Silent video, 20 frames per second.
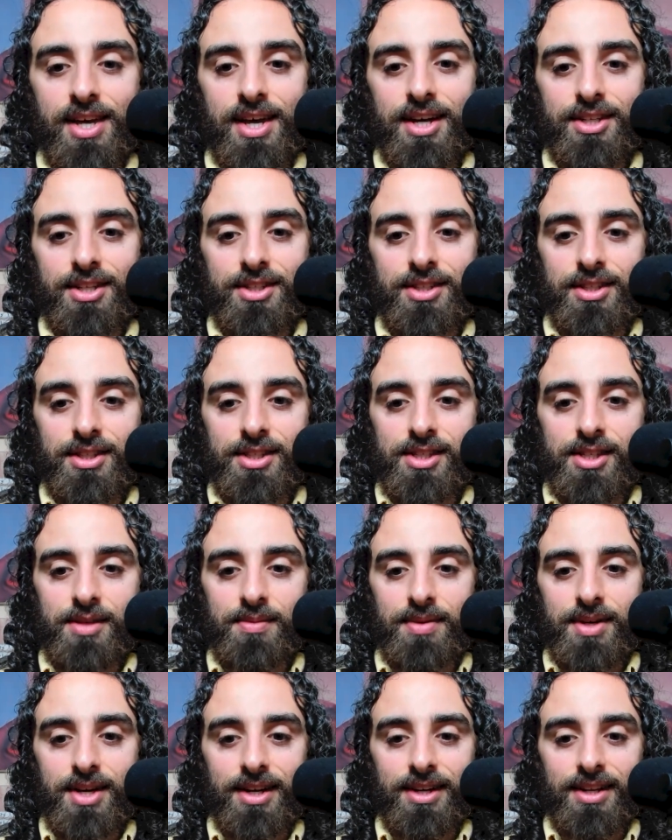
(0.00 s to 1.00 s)
actually
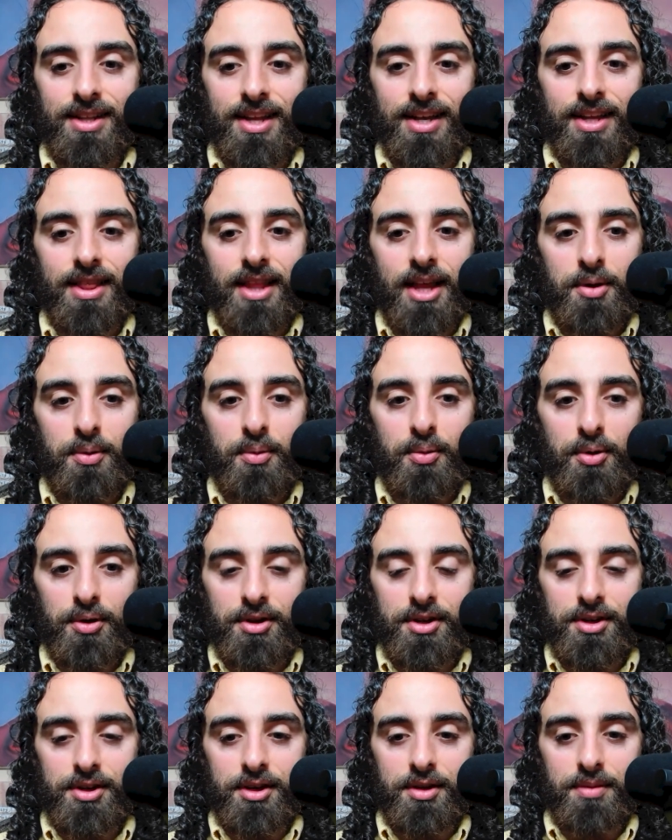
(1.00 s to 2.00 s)
seem kind of like light work
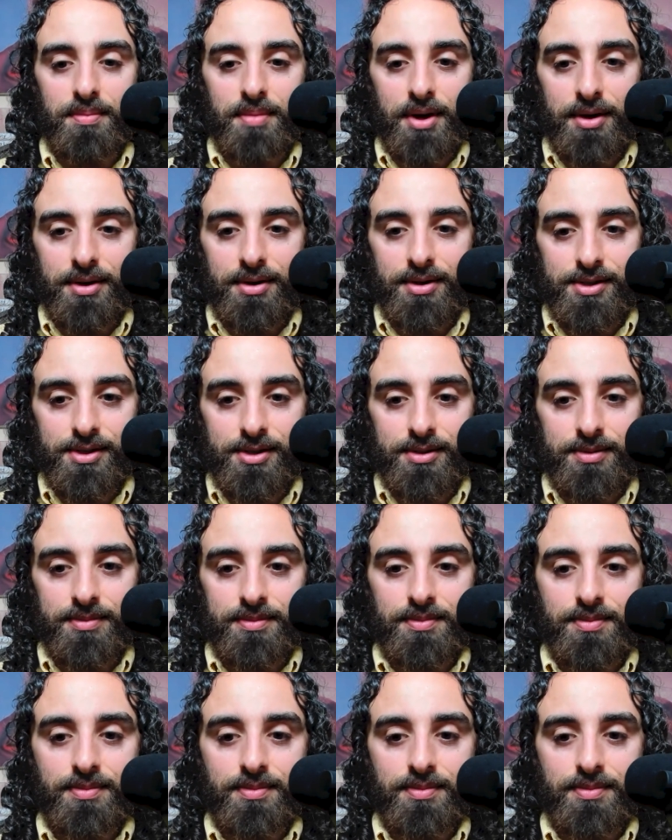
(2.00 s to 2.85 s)
in comparison.